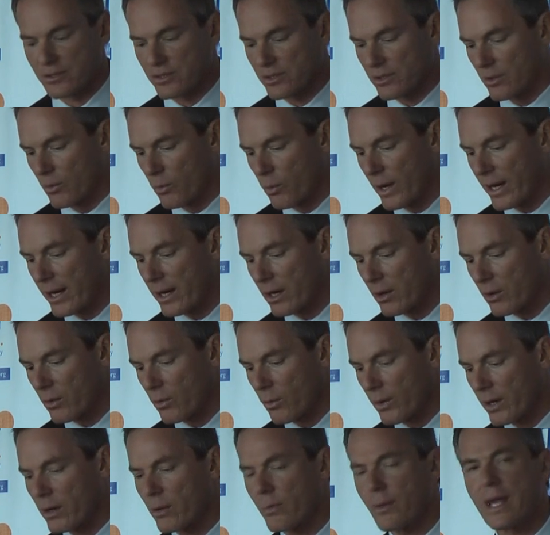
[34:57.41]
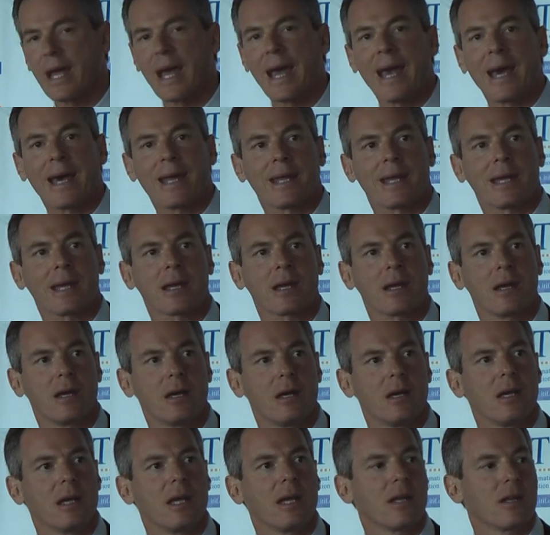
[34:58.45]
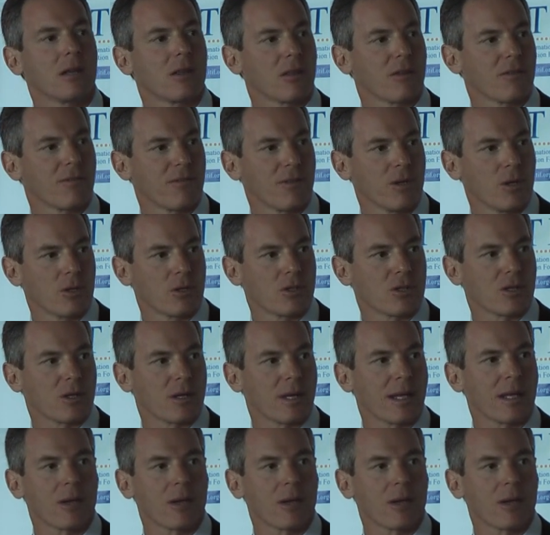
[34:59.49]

Sort of where are we heading into the future?